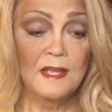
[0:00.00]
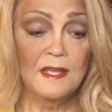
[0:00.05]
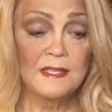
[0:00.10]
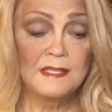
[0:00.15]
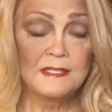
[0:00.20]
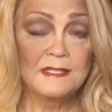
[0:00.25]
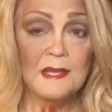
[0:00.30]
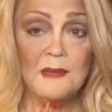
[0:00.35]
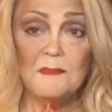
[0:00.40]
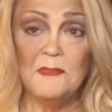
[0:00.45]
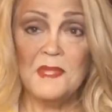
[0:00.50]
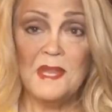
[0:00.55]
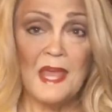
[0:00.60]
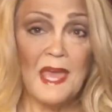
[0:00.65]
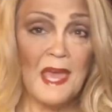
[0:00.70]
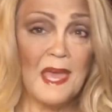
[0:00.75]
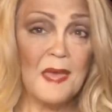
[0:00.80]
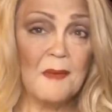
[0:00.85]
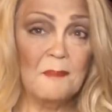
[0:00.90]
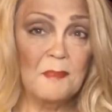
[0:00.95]
Something
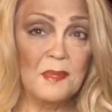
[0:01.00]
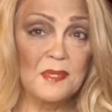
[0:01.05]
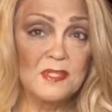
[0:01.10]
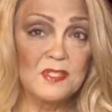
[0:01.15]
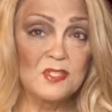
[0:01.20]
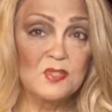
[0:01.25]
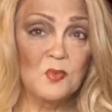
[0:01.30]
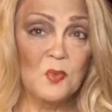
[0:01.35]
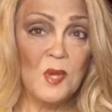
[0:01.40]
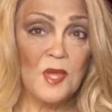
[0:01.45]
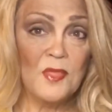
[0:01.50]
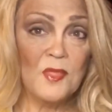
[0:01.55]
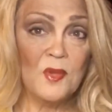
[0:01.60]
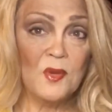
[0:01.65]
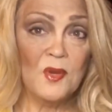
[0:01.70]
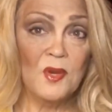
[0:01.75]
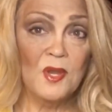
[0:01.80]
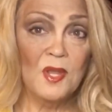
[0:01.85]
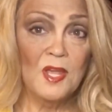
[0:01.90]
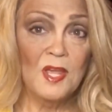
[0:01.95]
happens, whether
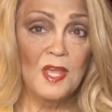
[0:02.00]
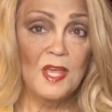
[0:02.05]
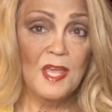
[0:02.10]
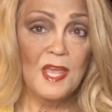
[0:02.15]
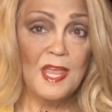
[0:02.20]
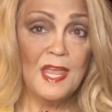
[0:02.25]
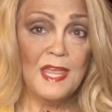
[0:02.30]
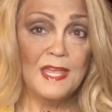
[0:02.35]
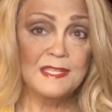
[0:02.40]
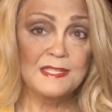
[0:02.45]
it's